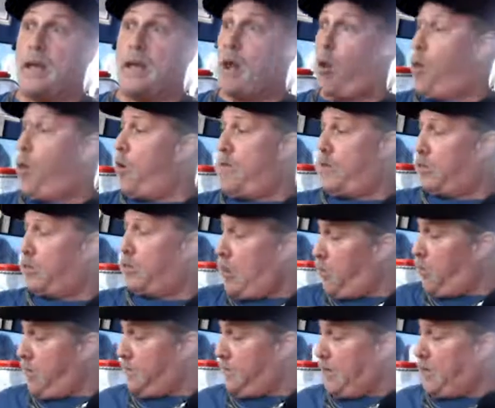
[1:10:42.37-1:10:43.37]
or
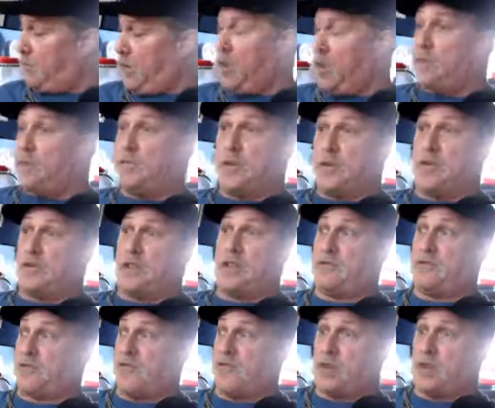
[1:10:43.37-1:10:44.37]
if they
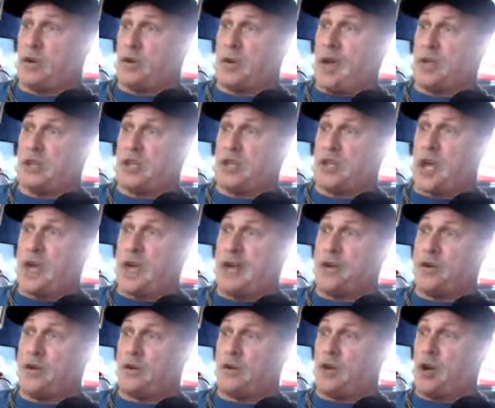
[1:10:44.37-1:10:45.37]
think you're outside
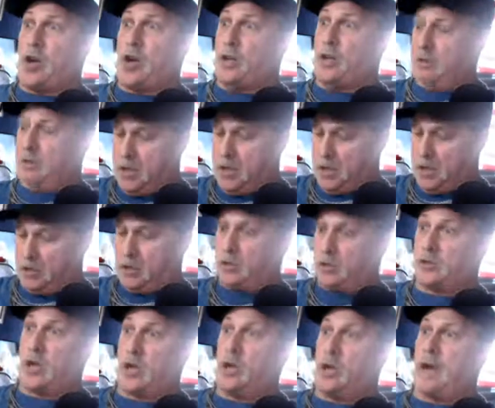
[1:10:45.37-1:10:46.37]
and you're calling, they'll
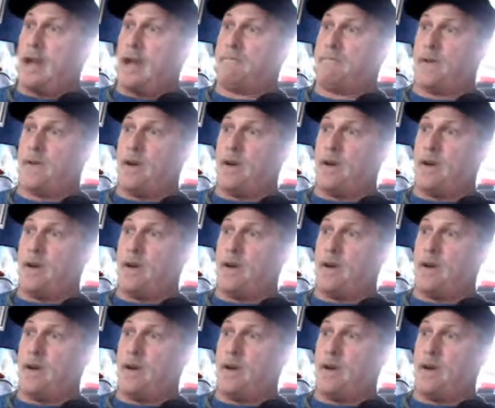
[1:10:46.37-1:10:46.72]
turn that phone